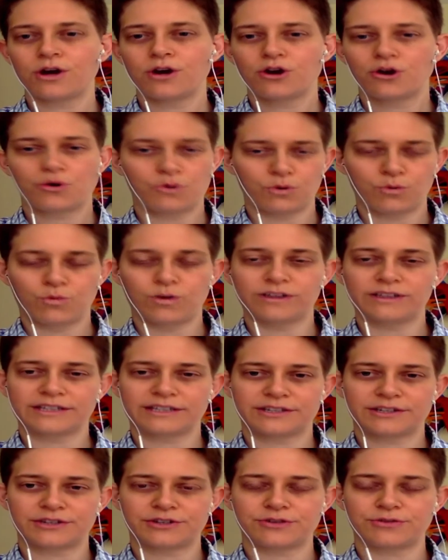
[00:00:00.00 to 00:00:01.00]
who are willing
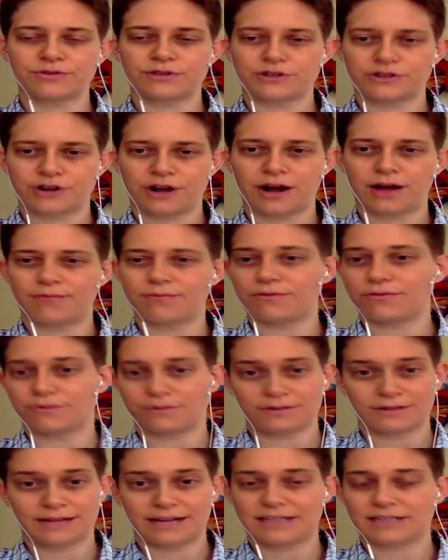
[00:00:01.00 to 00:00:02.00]
to do the job
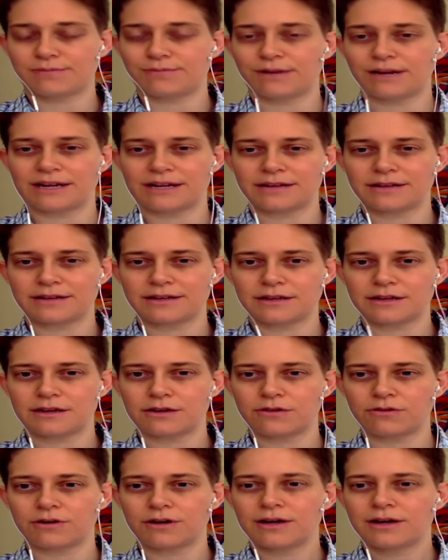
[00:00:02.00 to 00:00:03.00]
for less money than
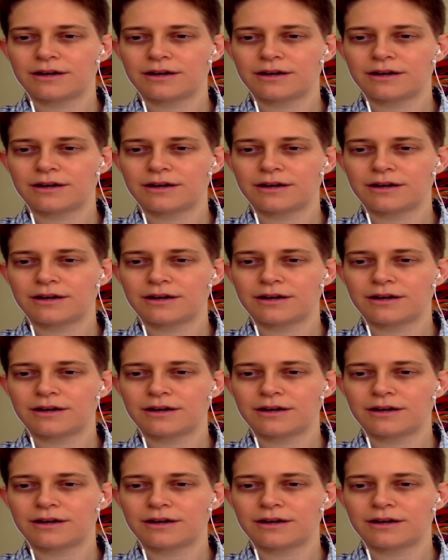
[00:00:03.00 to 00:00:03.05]
you.